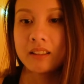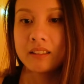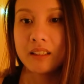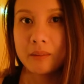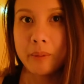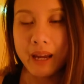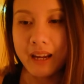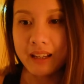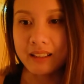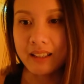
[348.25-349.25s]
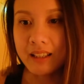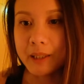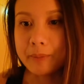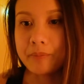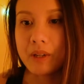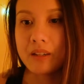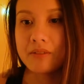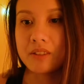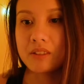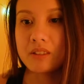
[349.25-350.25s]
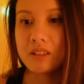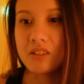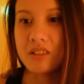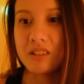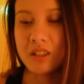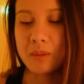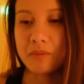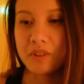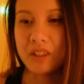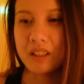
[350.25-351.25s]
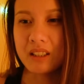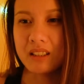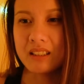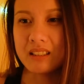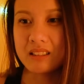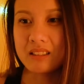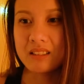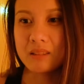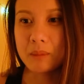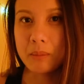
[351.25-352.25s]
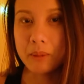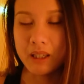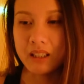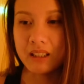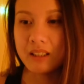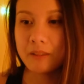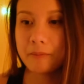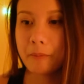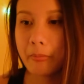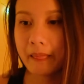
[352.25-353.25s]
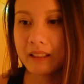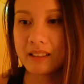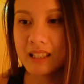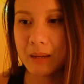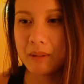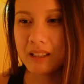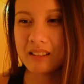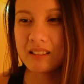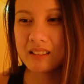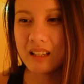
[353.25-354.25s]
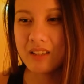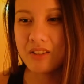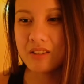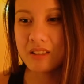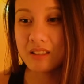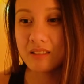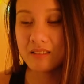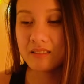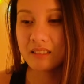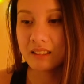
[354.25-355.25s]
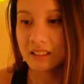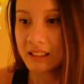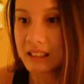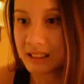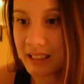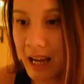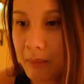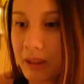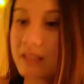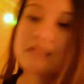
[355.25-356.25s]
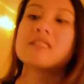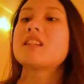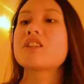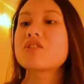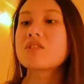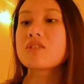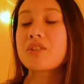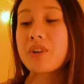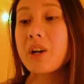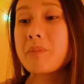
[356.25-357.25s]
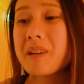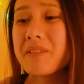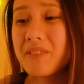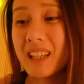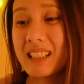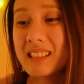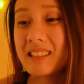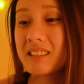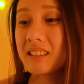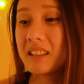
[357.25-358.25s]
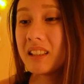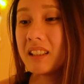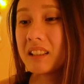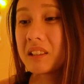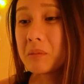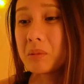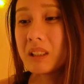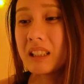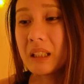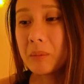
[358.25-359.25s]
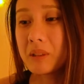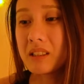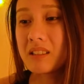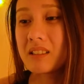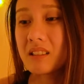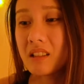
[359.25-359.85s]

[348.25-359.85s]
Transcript: Then the pain came. I felt such discomfort and uneasiness in my body, like stabbing sensations, stabbing sensations throughout my face, complete helplessness on